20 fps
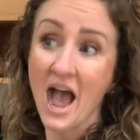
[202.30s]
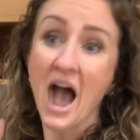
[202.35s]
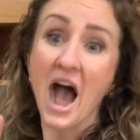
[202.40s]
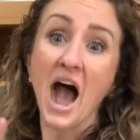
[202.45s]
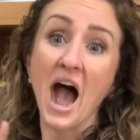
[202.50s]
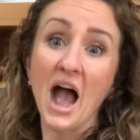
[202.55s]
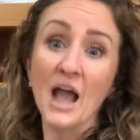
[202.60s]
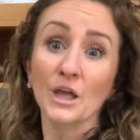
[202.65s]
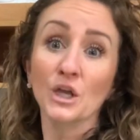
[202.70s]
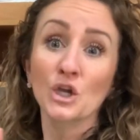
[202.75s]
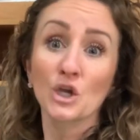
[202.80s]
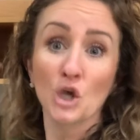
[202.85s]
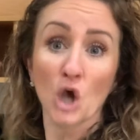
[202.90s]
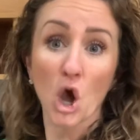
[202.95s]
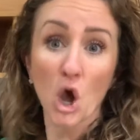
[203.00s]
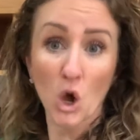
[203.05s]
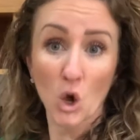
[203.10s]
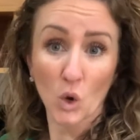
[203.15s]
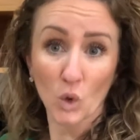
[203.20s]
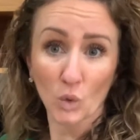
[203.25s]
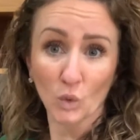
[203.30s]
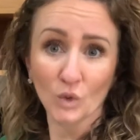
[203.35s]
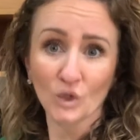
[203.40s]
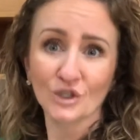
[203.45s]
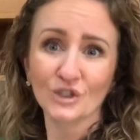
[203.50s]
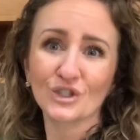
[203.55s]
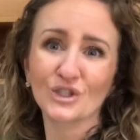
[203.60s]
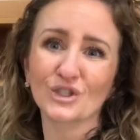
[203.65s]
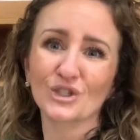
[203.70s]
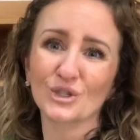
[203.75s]
I go
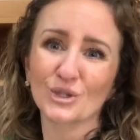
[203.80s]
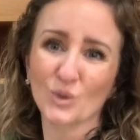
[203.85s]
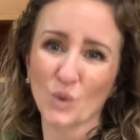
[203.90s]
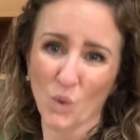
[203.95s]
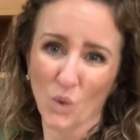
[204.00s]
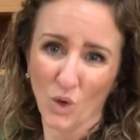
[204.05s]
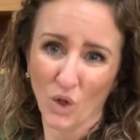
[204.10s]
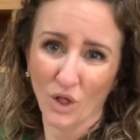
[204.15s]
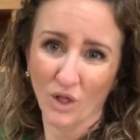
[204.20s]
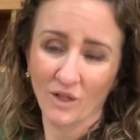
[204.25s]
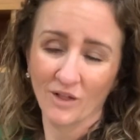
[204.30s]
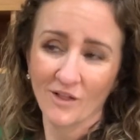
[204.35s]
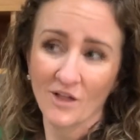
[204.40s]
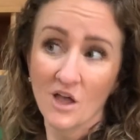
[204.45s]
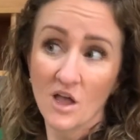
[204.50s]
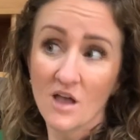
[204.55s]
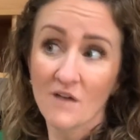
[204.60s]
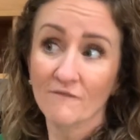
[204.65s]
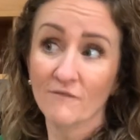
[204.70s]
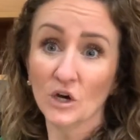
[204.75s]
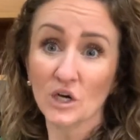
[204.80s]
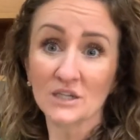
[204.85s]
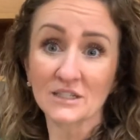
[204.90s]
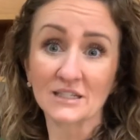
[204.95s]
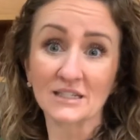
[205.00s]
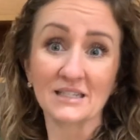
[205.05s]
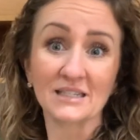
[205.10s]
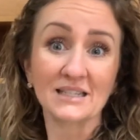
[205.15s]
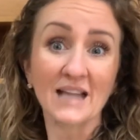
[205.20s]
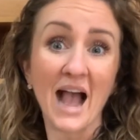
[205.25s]
to school
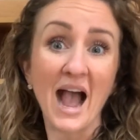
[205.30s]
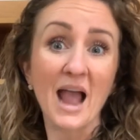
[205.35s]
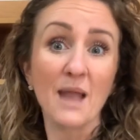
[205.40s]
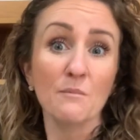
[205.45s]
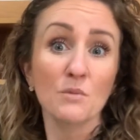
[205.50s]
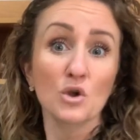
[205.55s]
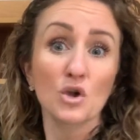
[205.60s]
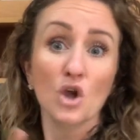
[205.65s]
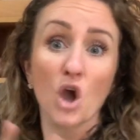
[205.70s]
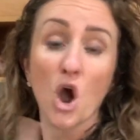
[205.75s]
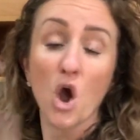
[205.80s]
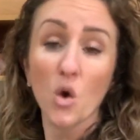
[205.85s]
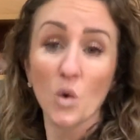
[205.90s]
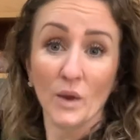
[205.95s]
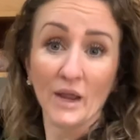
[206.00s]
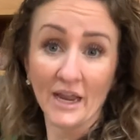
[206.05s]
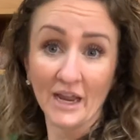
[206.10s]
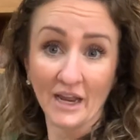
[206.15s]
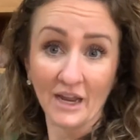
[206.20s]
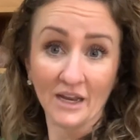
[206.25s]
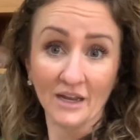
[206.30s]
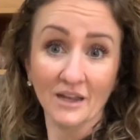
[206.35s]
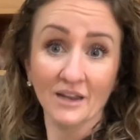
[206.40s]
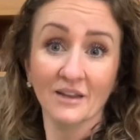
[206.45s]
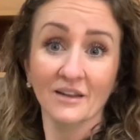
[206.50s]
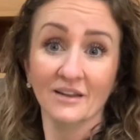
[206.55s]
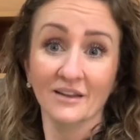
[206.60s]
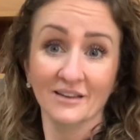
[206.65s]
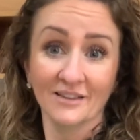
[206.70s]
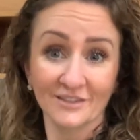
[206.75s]
versus I'm going
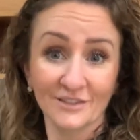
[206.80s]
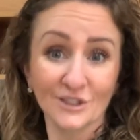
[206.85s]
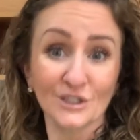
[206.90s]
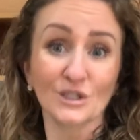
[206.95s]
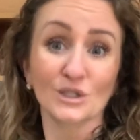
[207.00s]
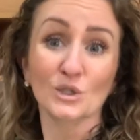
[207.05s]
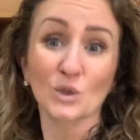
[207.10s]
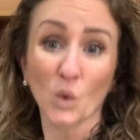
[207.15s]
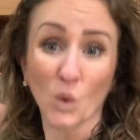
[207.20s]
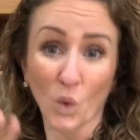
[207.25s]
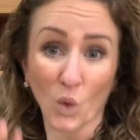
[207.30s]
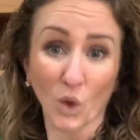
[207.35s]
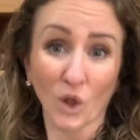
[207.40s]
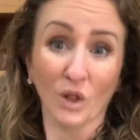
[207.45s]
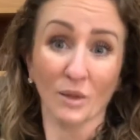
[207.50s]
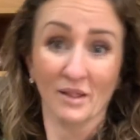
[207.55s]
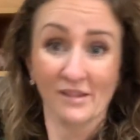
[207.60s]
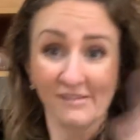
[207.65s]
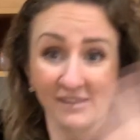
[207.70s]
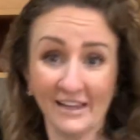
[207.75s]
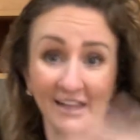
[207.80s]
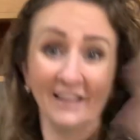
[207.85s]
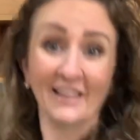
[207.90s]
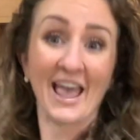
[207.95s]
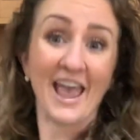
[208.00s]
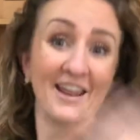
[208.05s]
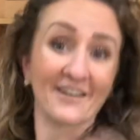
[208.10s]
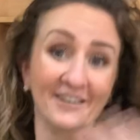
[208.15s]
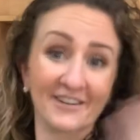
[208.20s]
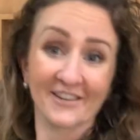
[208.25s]
to school. See you
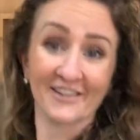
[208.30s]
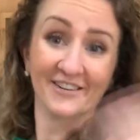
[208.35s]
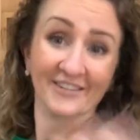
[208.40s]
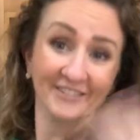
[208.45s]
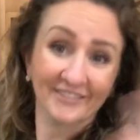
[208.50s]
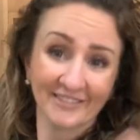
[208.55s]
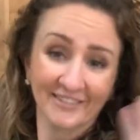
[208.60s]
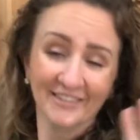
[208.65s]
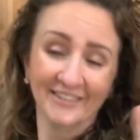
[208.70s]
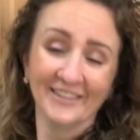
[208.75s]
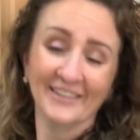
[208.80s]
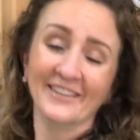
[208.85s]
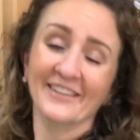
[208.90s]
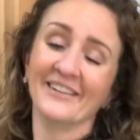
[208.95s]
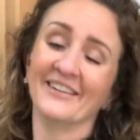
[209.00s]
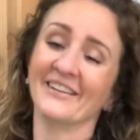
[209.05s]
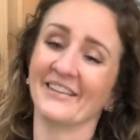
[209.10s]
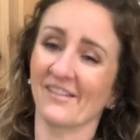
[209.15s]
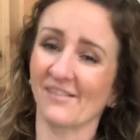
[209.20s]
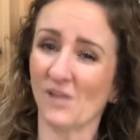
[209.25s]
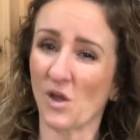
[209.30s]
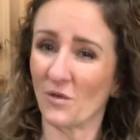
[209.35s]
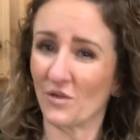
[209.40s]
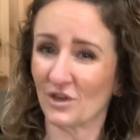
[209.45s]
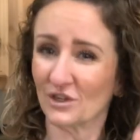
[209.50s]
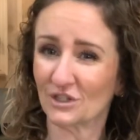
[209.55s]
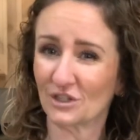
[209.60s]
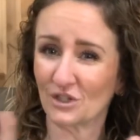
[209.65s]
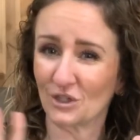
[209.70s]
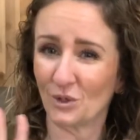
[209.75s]
later. So
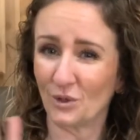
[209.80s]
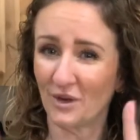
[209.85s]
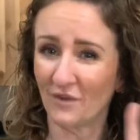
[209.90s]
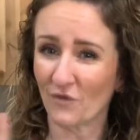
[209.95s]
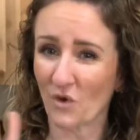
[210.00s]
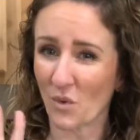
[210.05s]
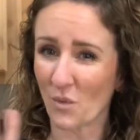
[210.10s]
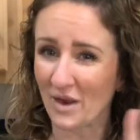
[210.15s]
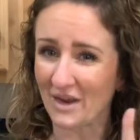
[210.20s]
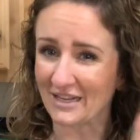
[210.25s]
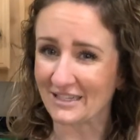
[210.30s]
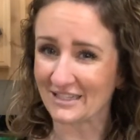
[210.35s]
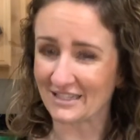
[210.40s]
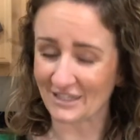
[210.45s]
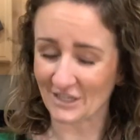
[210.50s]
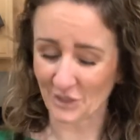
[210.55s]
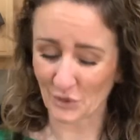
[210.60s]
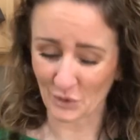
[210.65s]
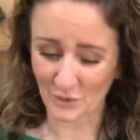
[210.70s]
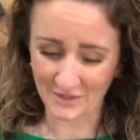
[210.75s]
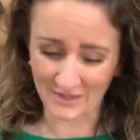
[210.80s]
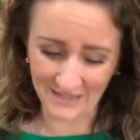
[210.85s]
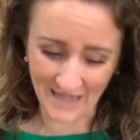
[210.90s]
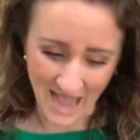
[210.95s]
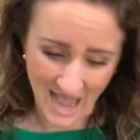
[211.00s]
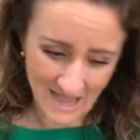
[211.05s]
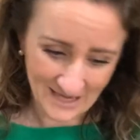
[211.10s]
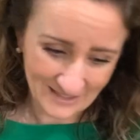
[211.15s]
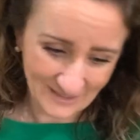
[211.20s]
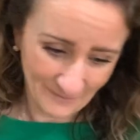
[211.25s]
there's 2 different ways to use
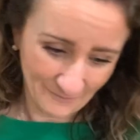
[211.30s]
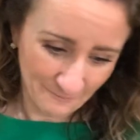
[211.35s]
that.